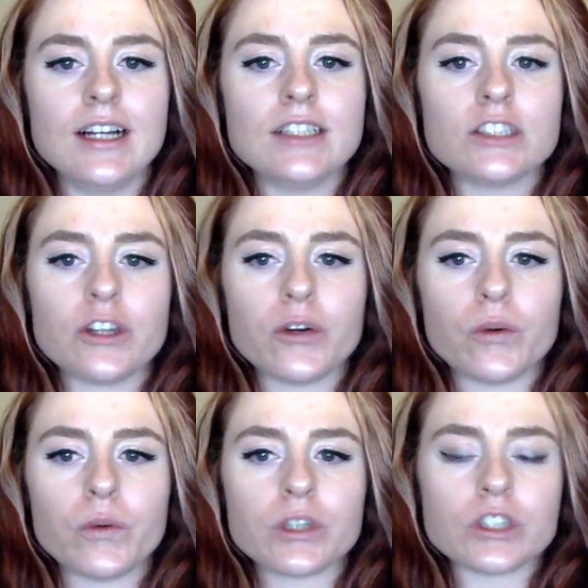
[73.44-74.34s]

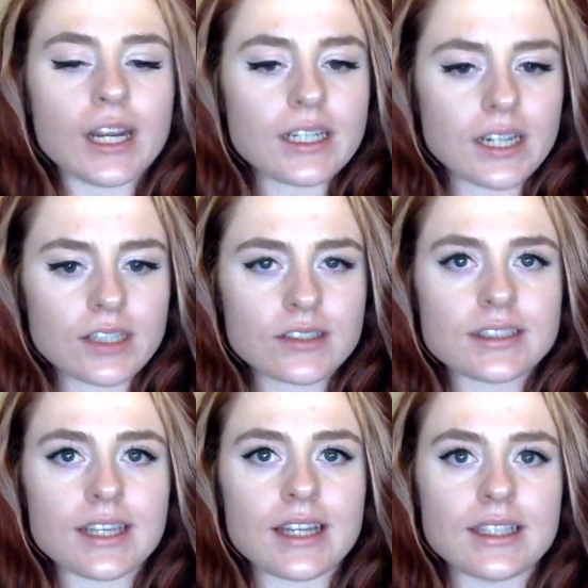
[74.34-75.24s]
So when trying to
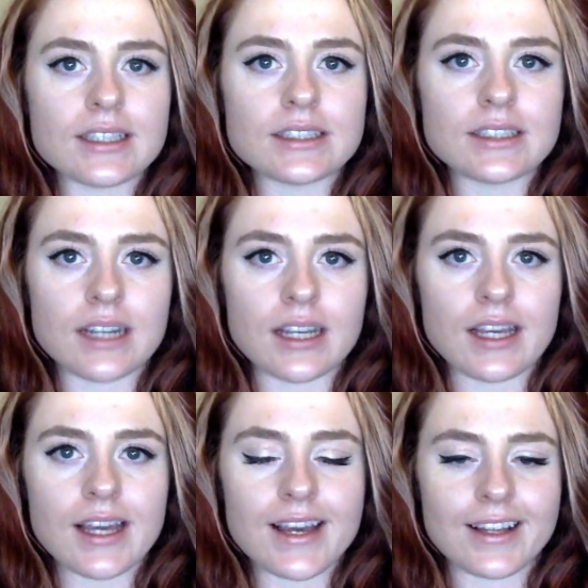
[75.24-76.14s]
understand this
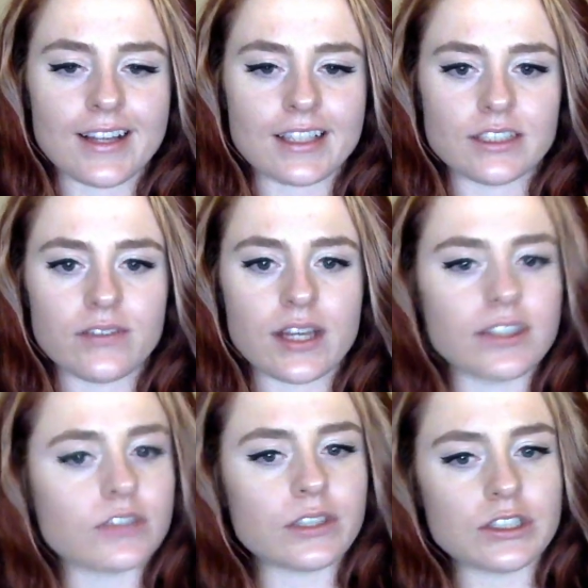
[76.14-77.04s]
study and classify
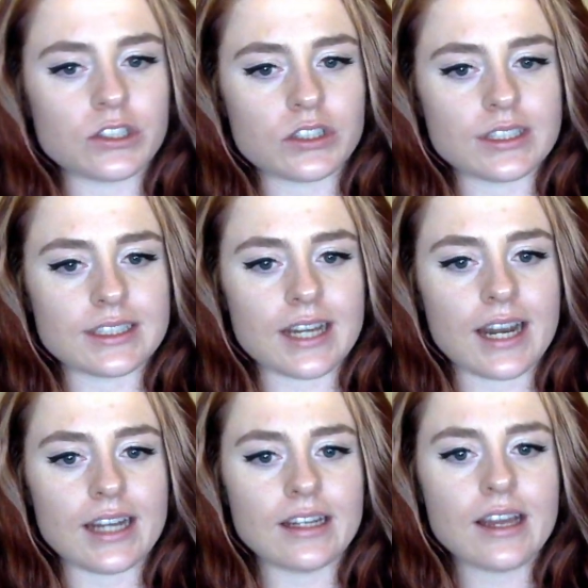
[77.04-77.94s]
this research
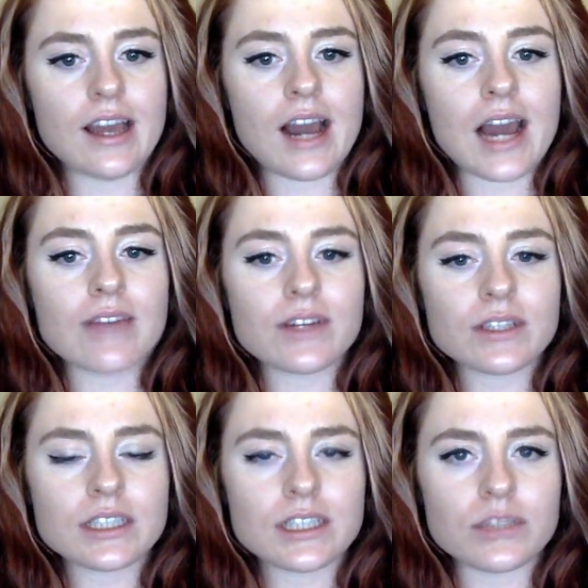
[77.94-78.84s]
design, I
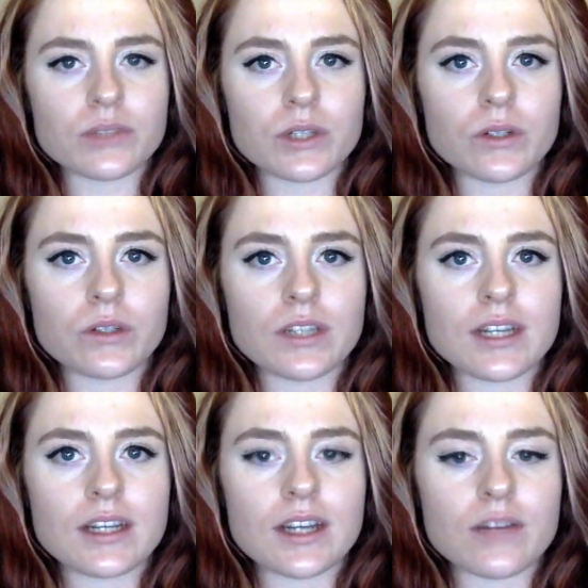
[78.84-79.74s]
found it difficult,
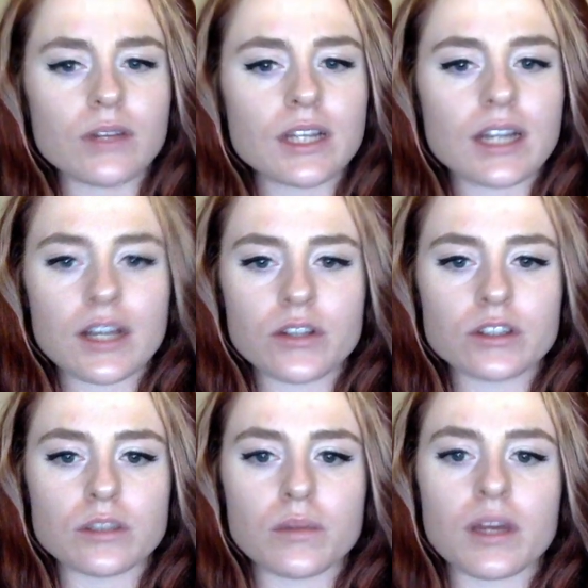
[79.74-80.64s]
and I feel that
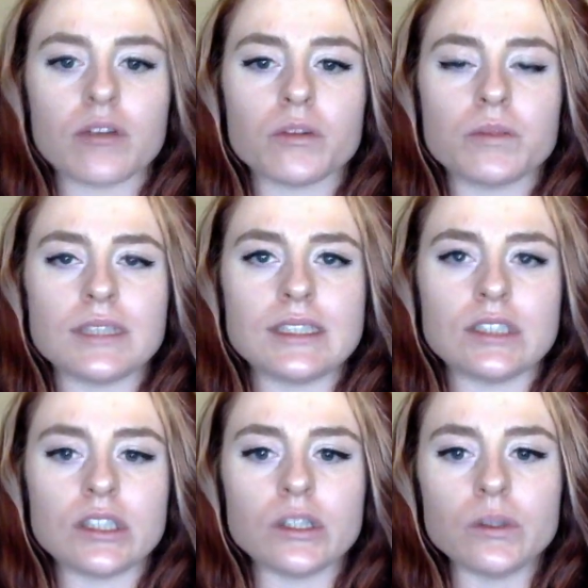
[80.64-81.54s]
others in my group did
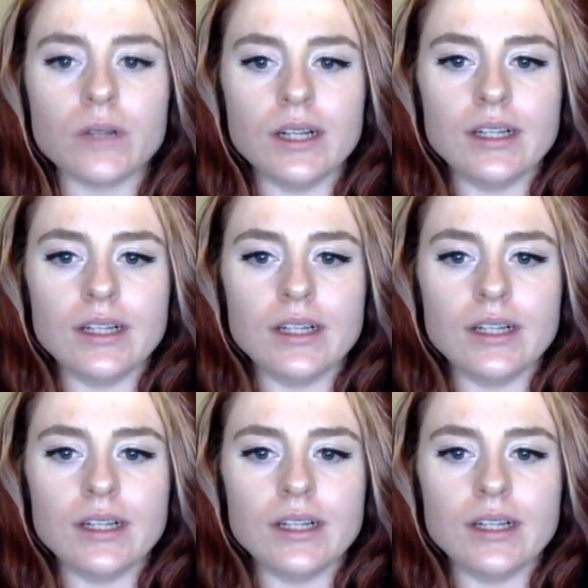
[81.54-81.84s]
too,